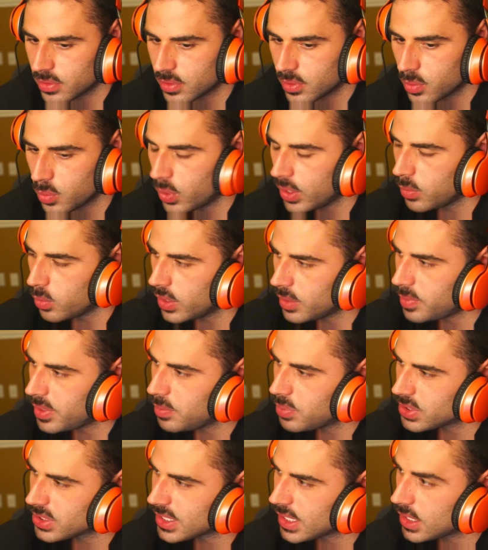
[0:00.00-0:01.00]
when when
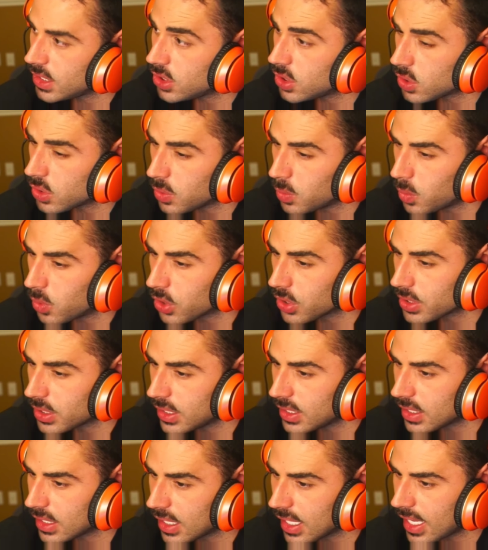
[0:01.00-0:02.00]
people say, you know, the
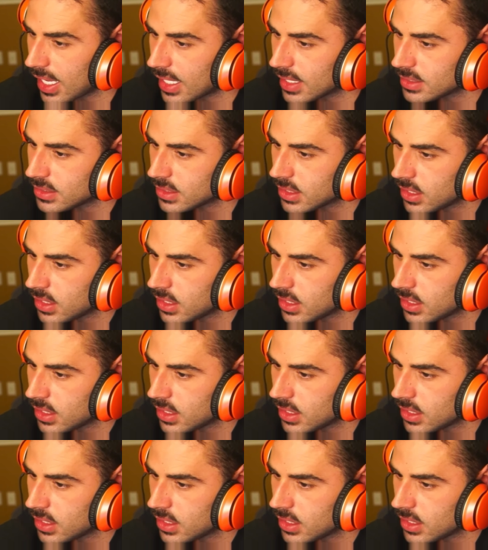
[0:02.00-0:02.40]
working class,